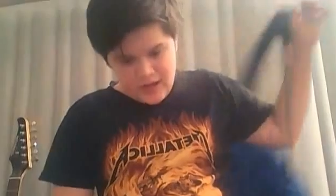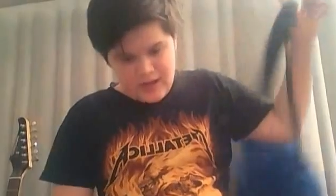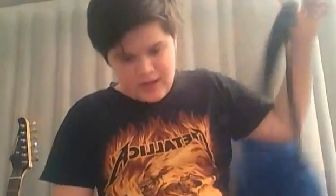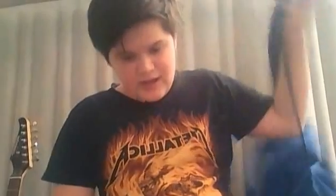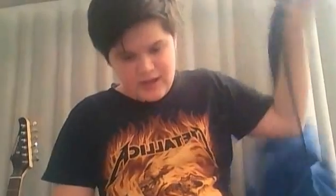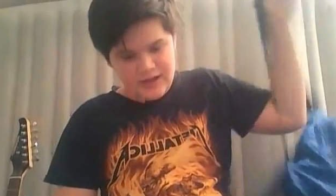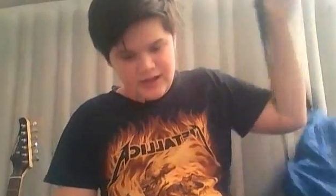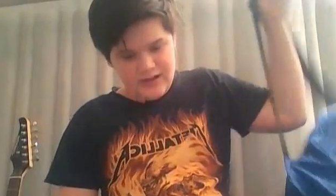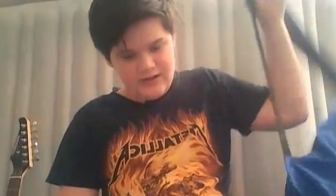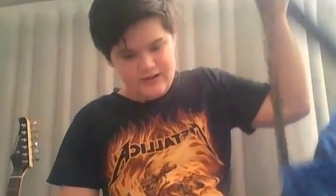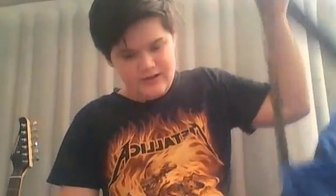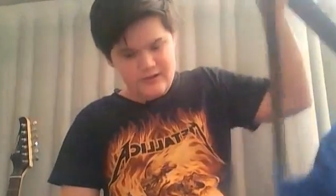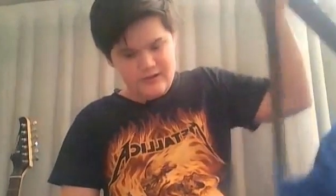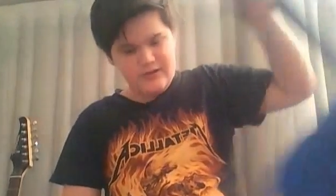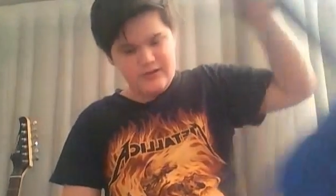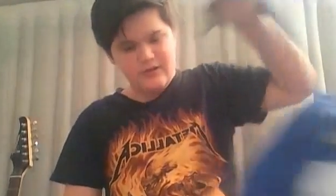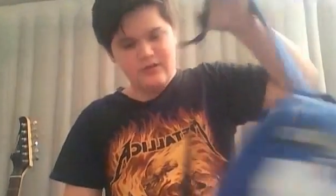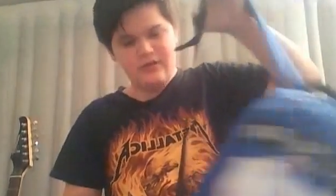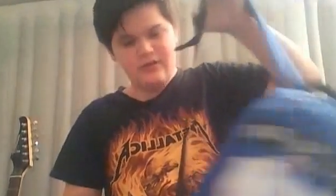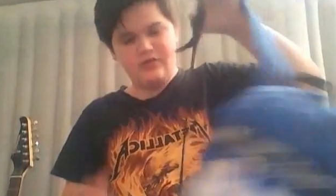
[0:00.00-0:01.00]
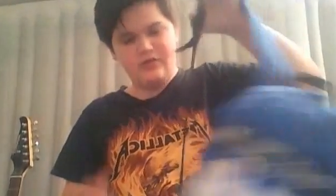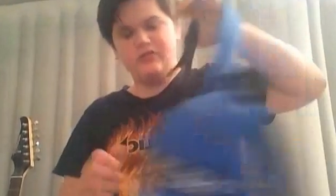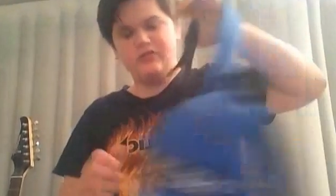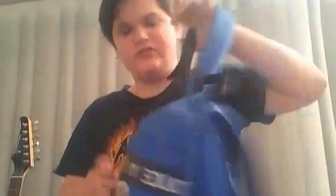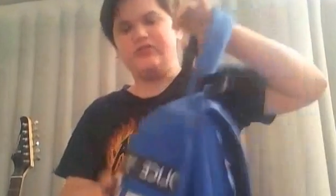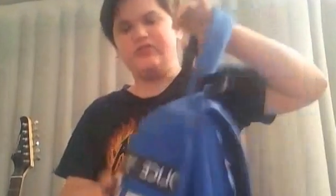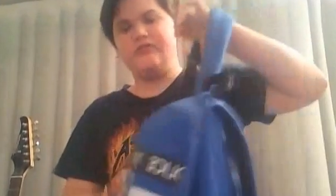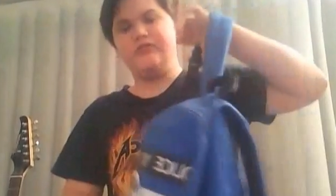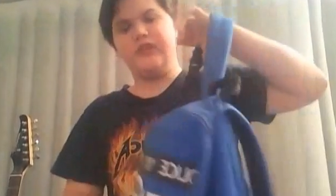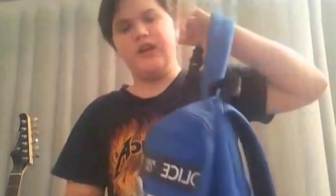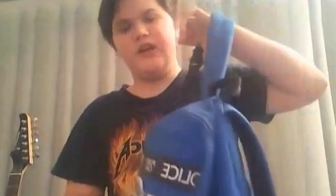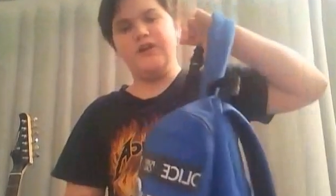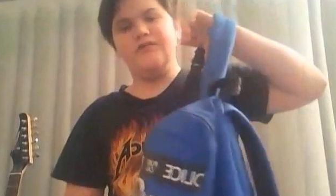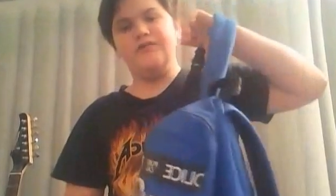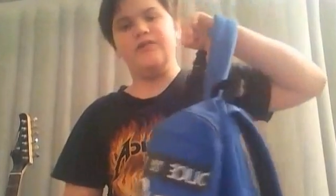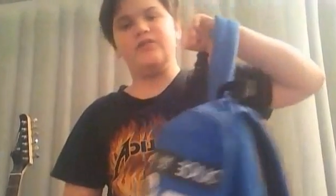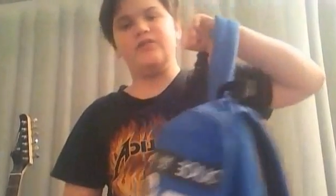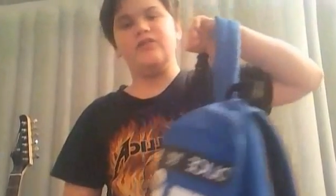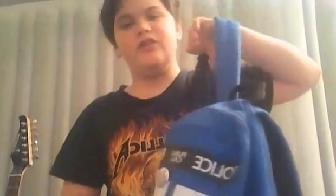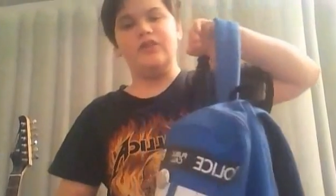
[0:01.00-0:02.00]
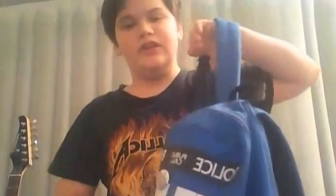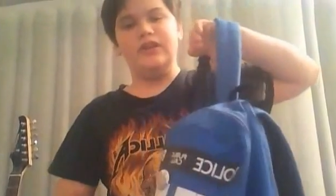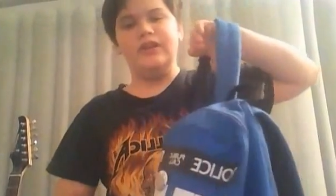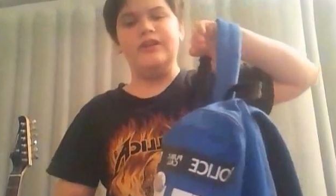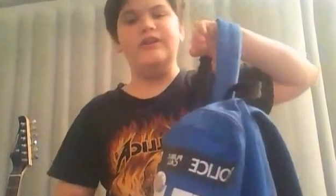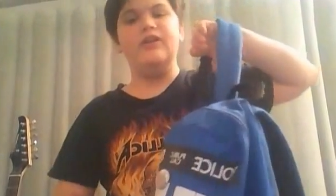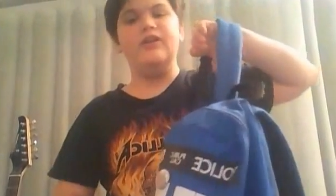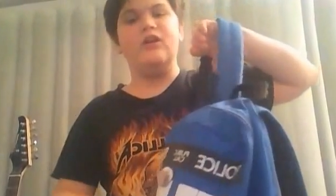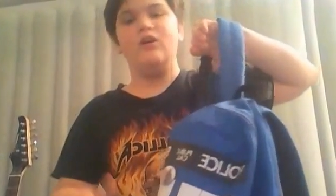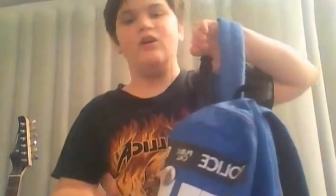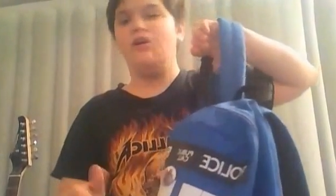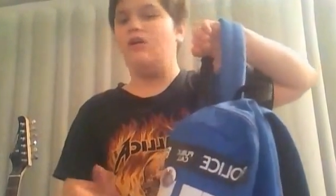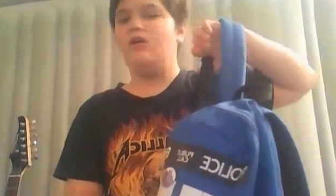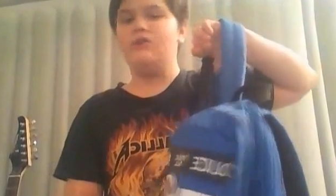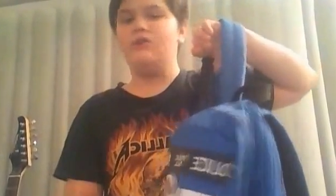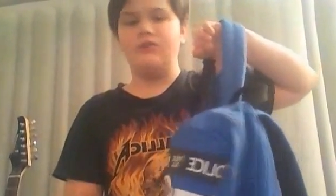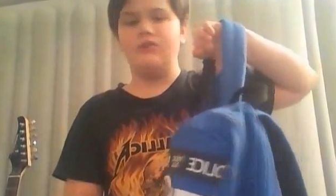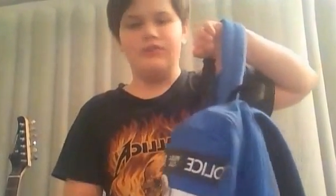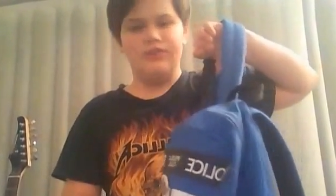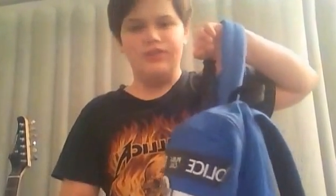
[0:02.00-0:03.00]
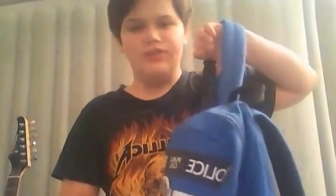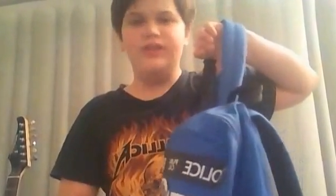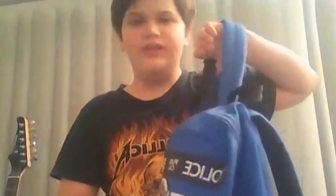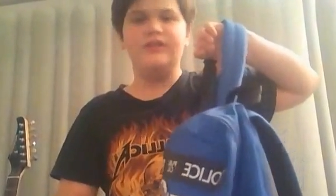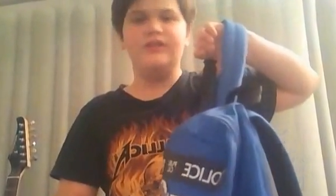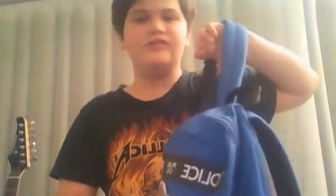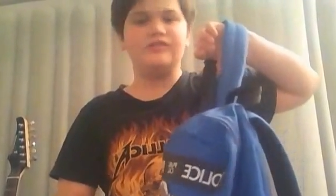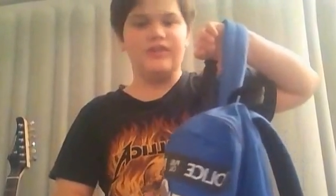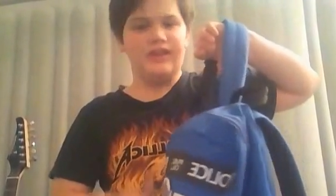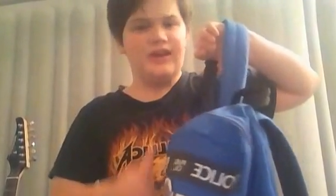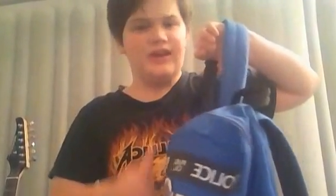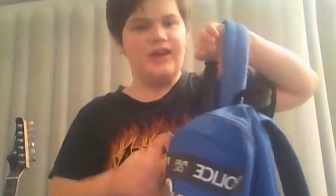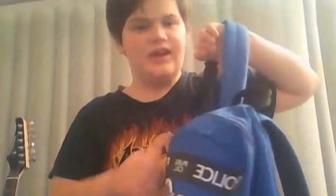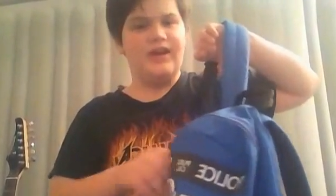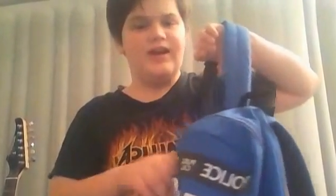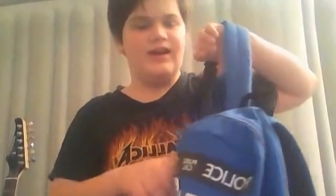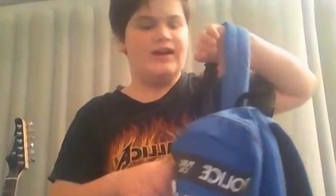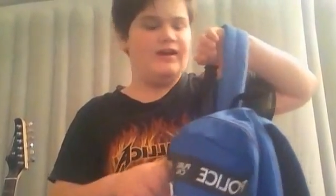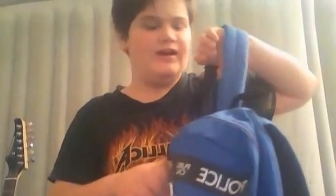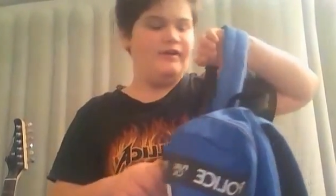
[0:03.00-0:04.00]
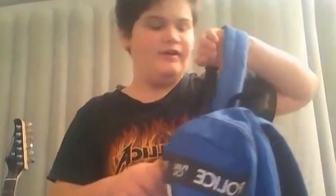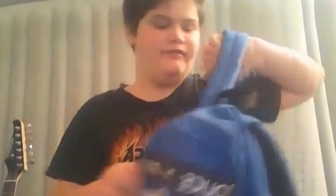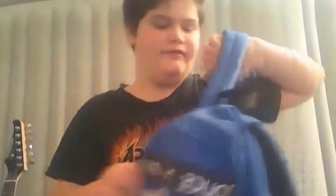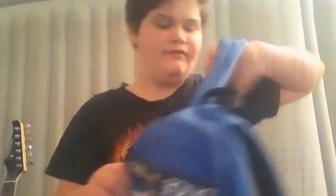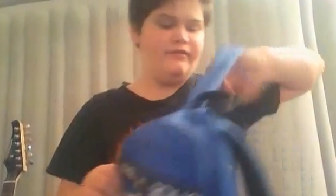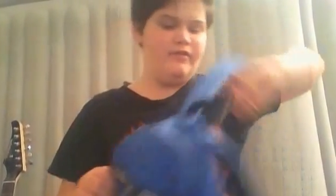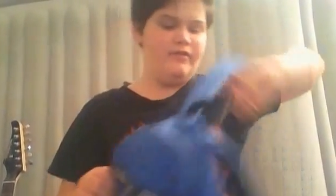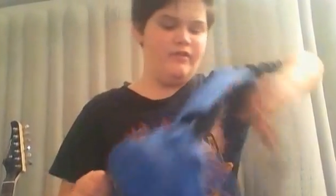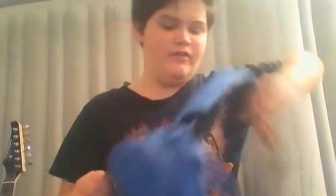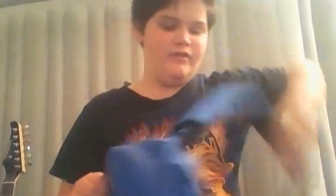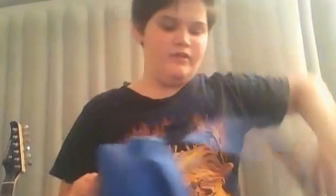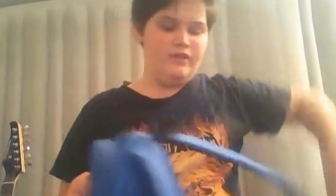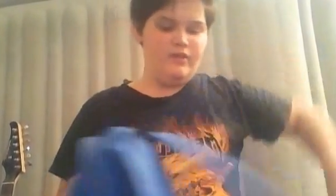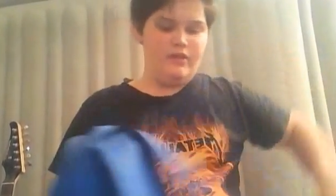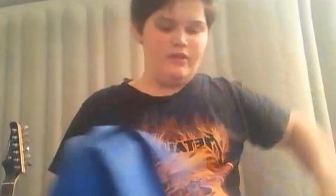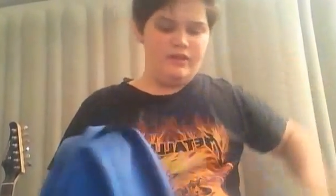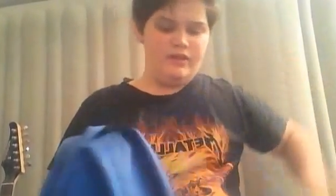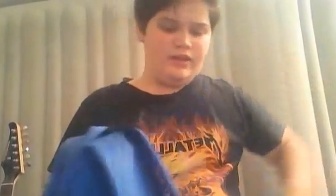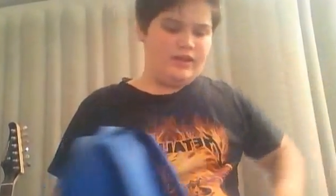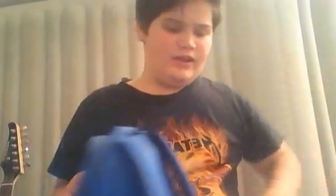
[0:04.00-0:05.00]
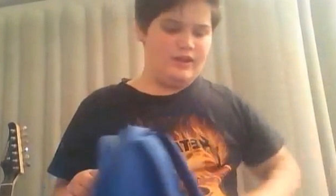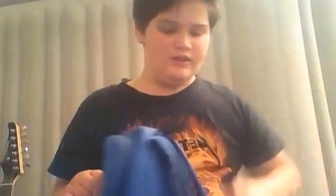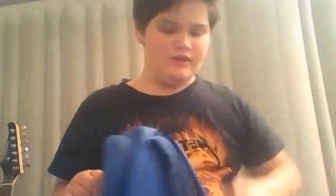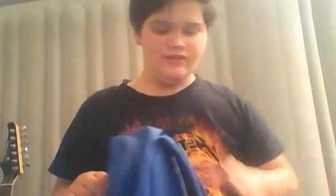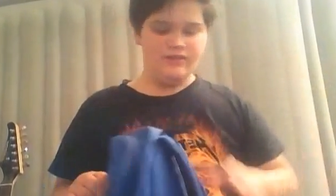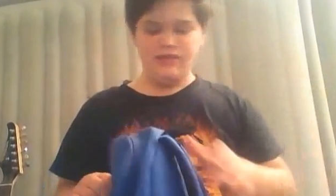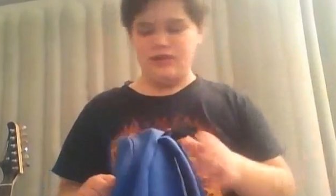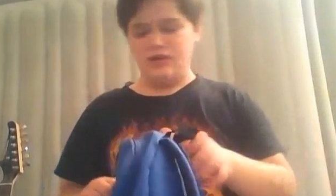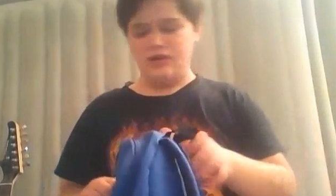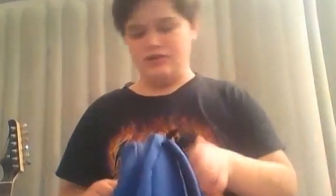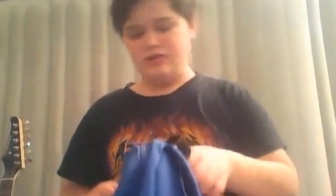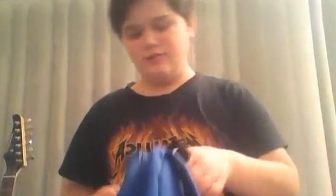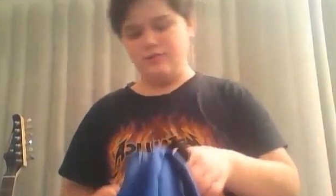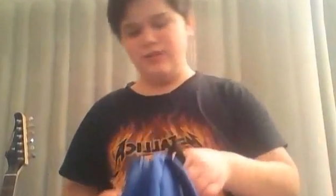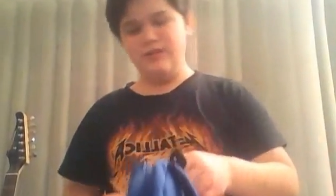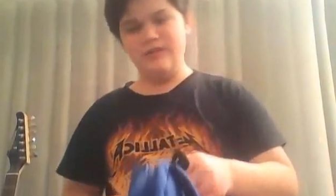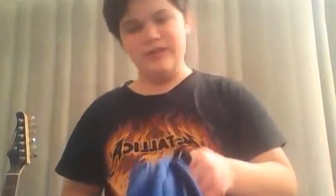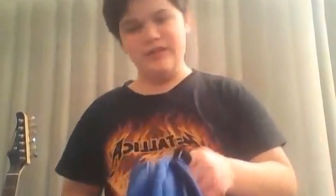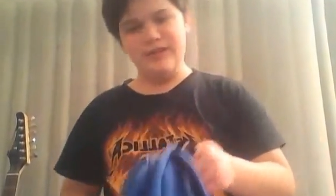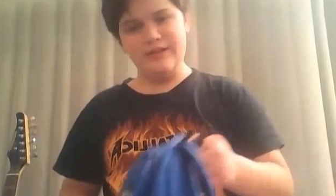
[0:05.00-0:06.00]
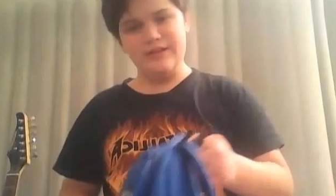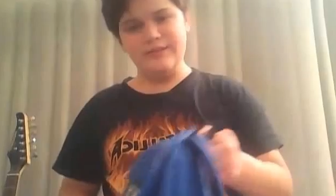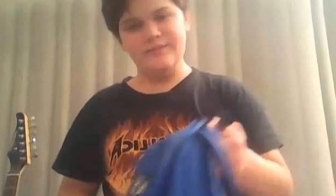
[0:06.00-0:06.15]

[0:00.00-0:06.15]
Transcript: and to survive, you're going to need all the things that I have, and it's ultimately